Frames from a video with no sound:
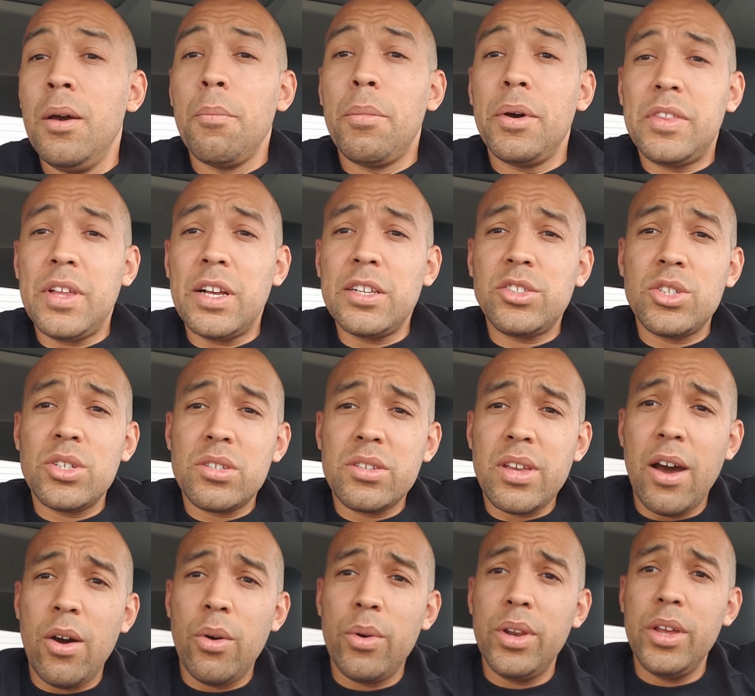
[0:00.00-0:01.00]
But that's just
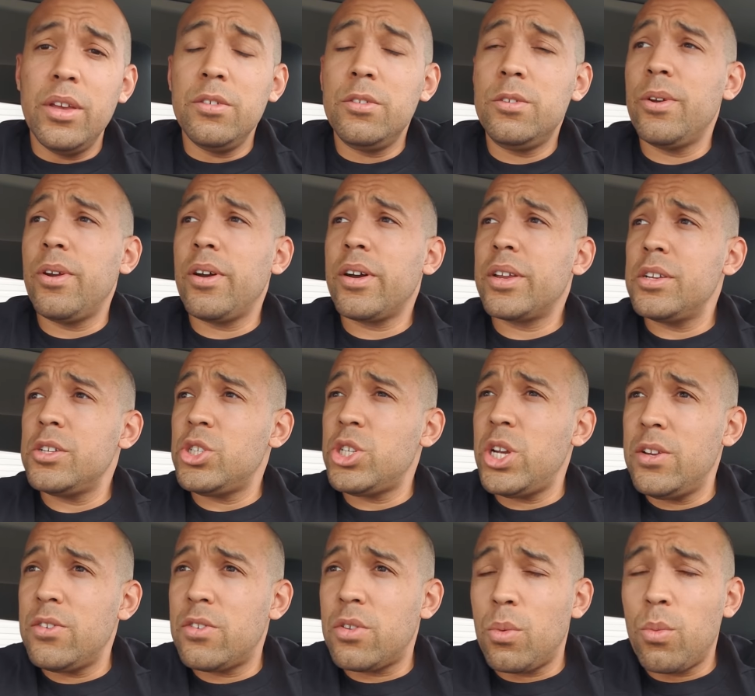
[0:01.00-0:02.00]
how it is. You're not going to
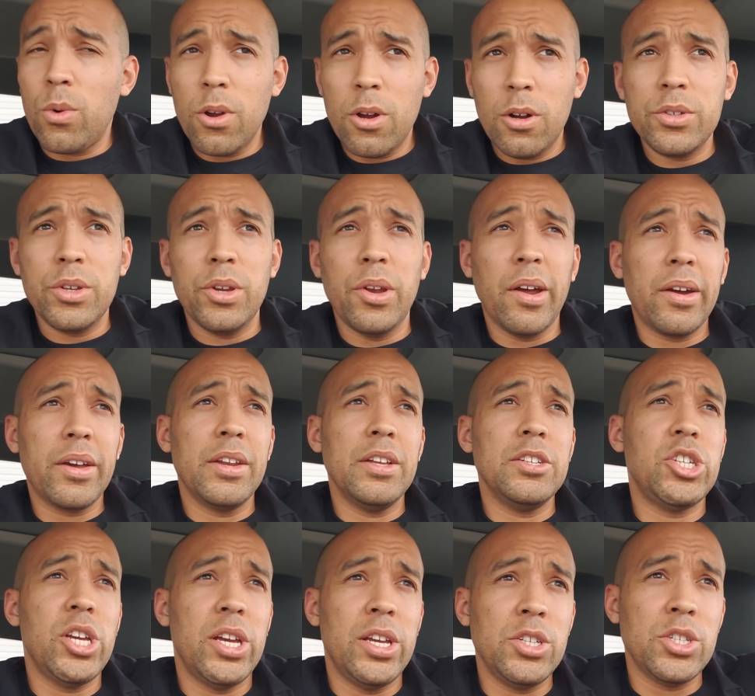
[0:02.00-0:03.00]
change the world. You're not going
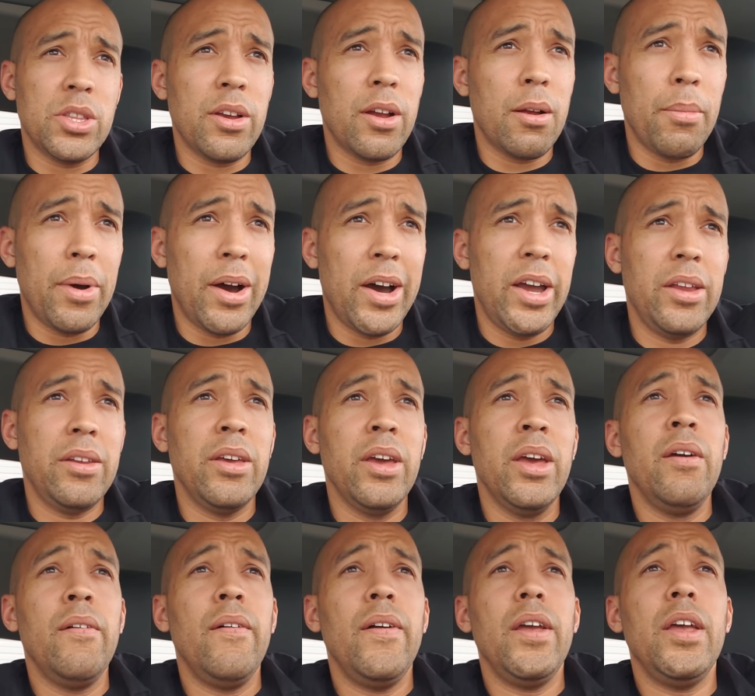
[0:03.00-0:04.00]
to change their mind
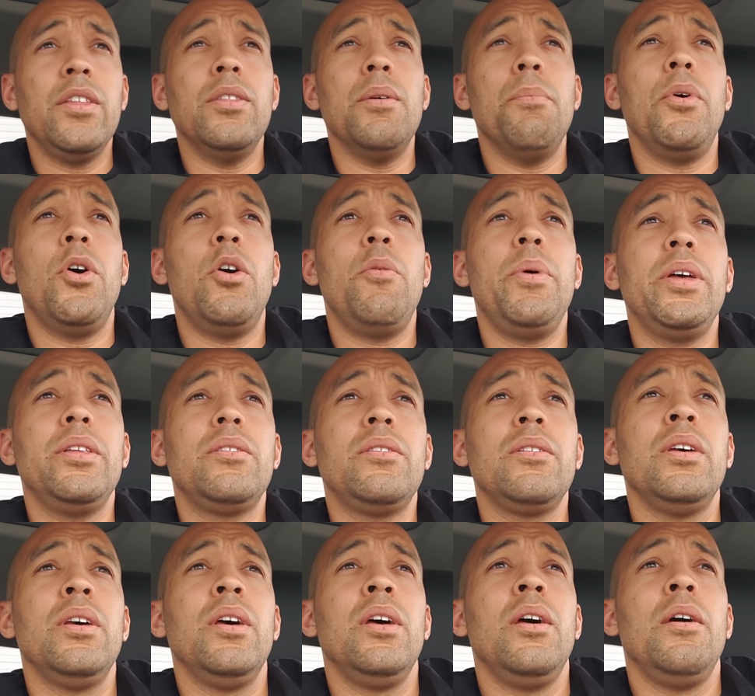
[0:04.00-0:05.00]
in the
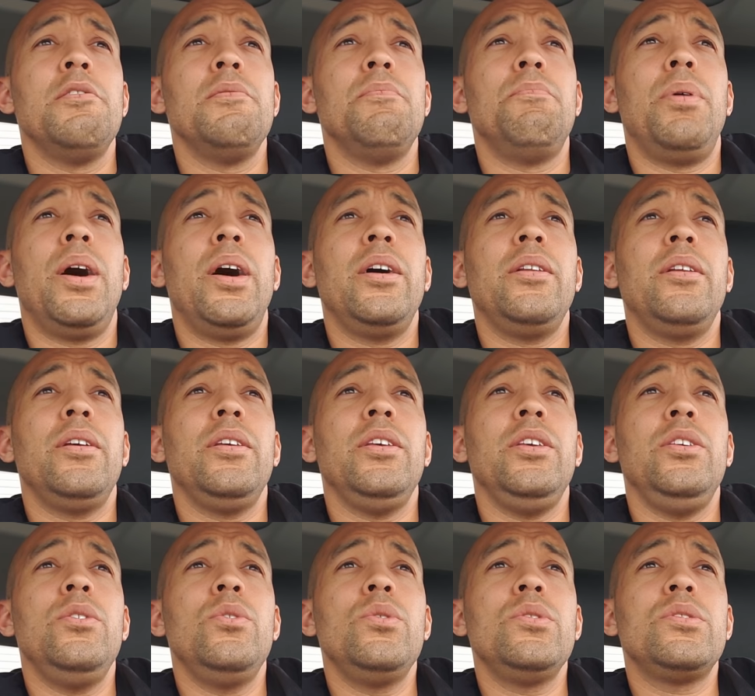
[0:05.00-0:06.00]
moment, but
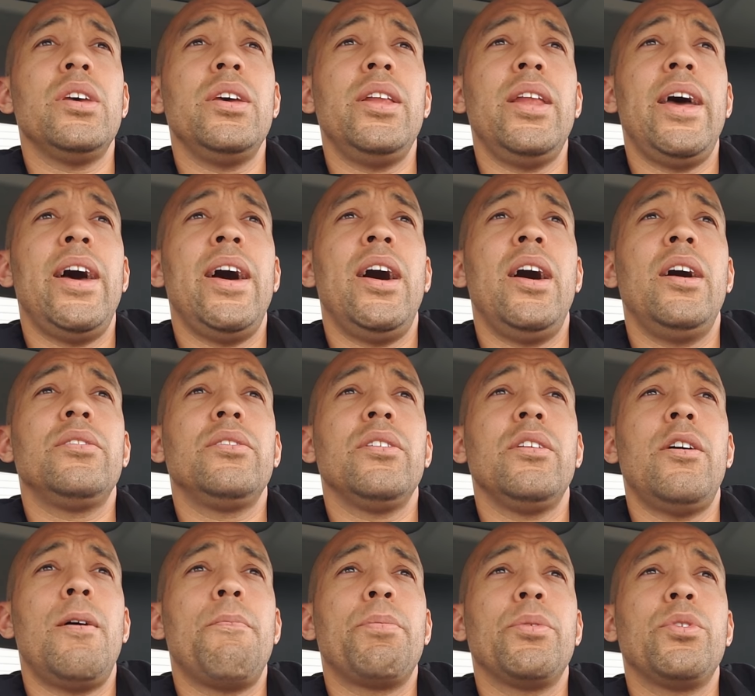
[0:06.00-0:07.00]
use it as
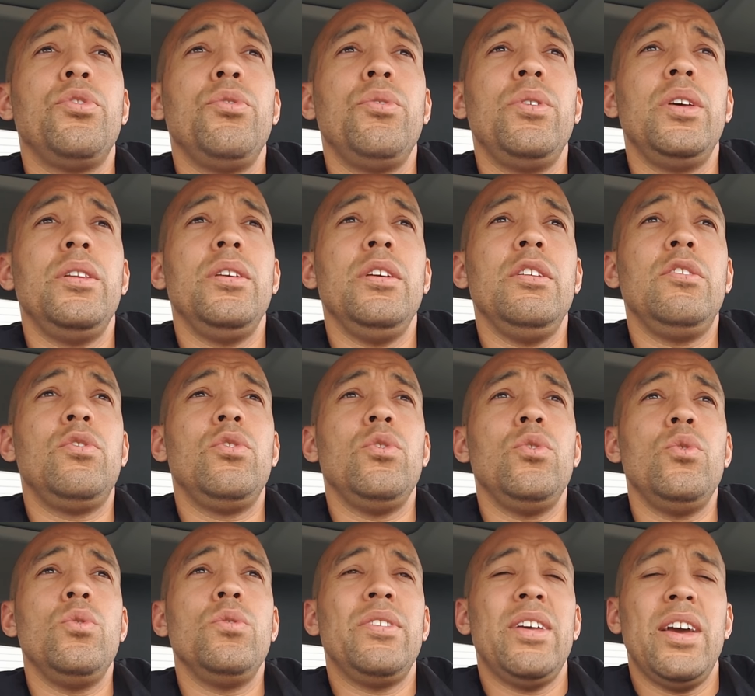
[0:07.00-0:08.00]
an opportunity
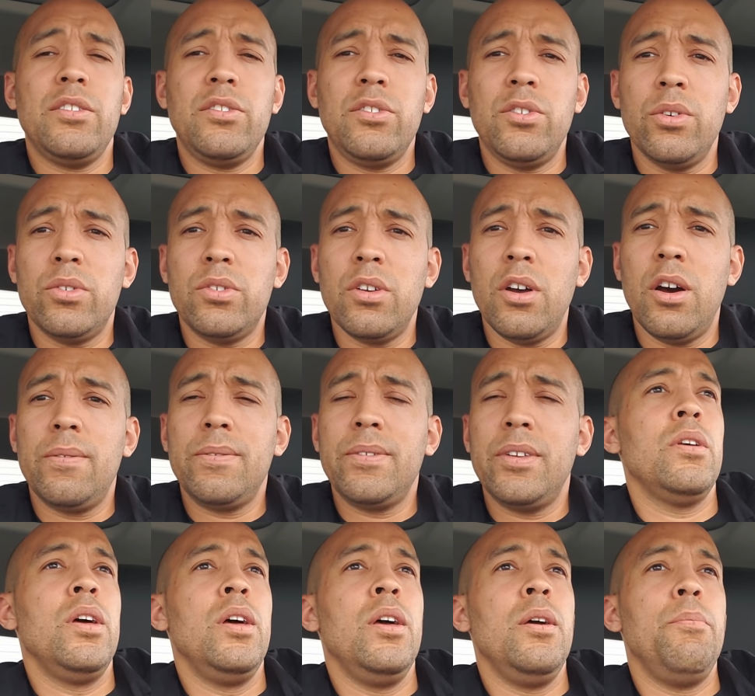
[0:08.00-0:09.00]
to test yourself.
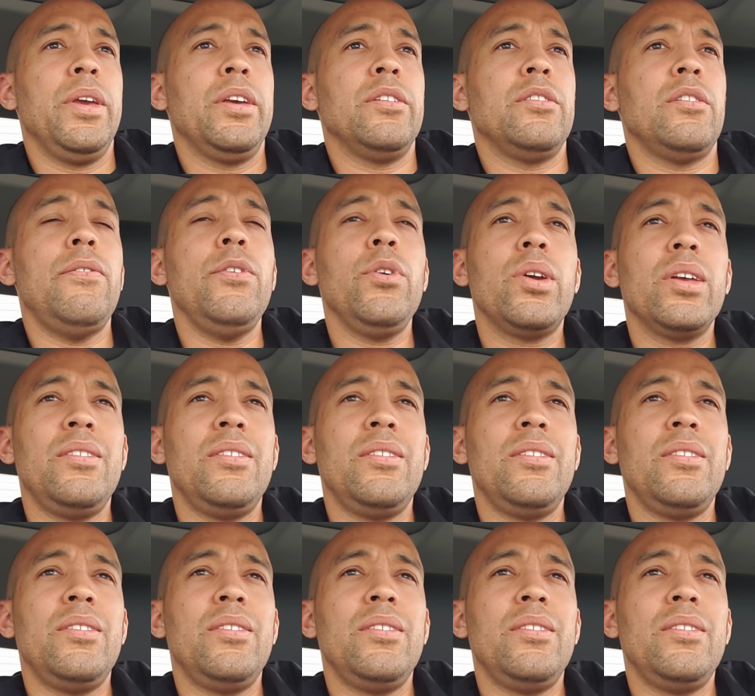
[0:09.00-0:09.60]
Because if you